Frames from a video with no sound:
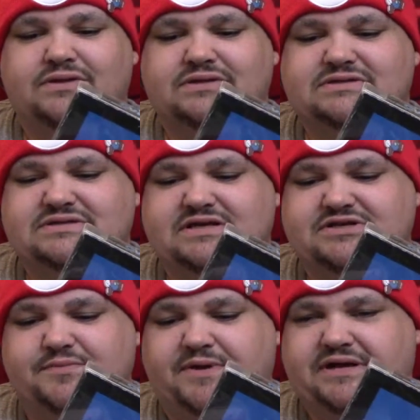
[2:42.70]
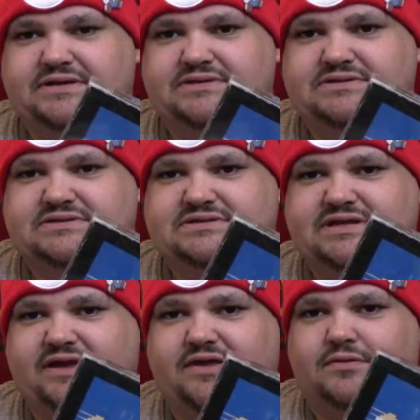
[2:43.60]
This is actually my
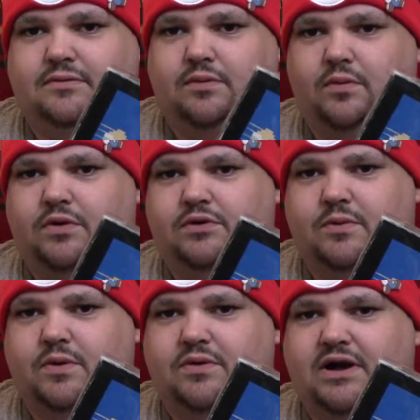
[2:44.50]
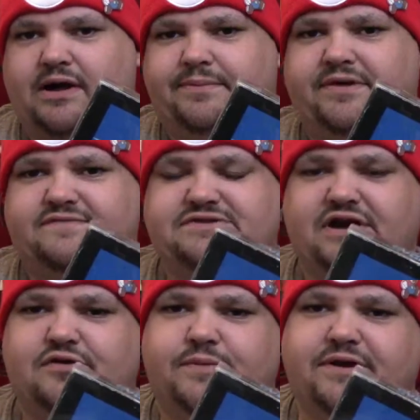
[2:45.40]
second quote-unquote copy of
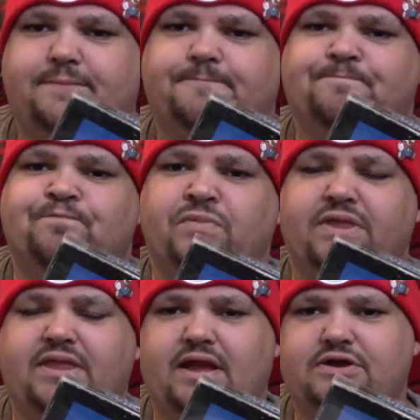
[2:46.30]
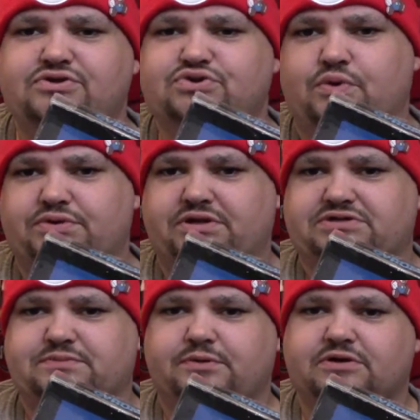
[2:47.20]
Gyromite. Now, I use
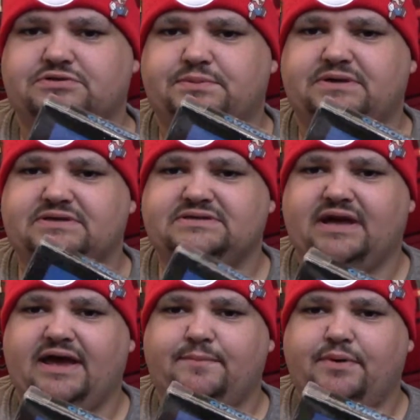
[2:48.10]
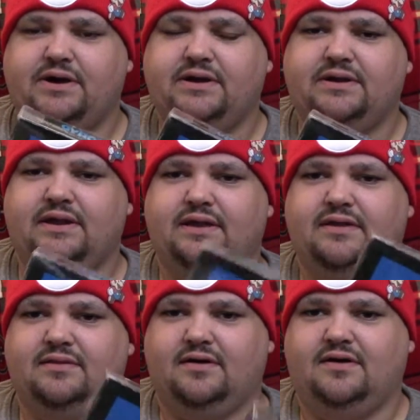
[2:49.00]
quotation marks because I bought
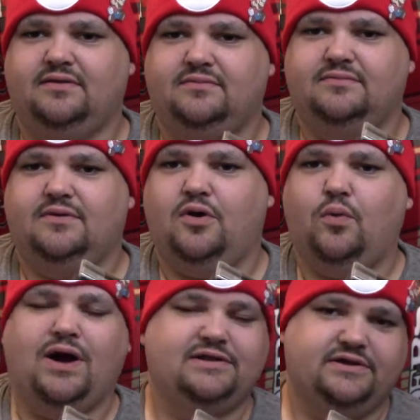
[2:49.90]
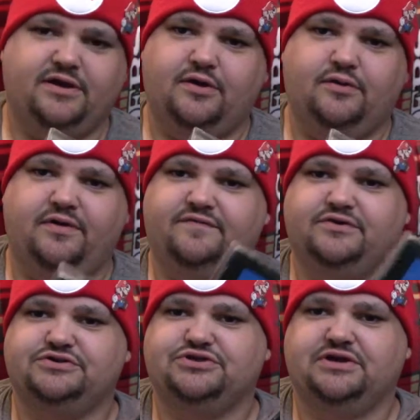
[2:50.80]
a lot a while ago of a
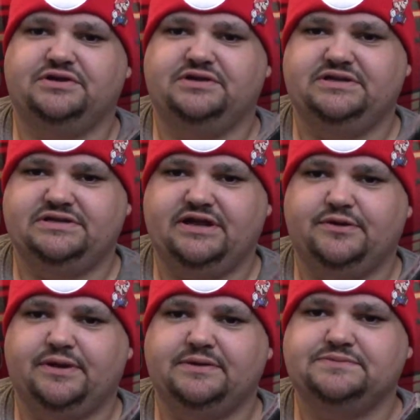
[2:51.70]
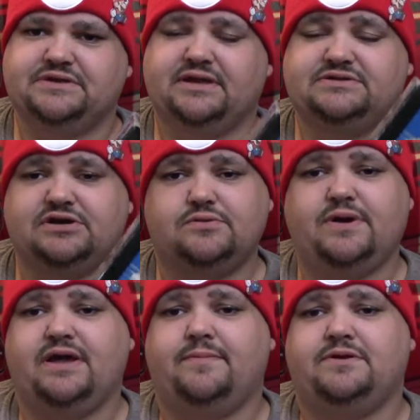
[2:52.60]
good chunk of Nintendo games, and
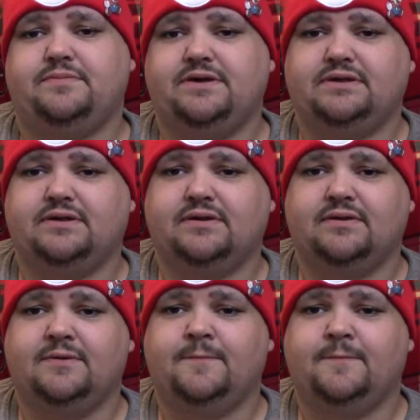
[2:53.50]
Gyromite happened to be in there.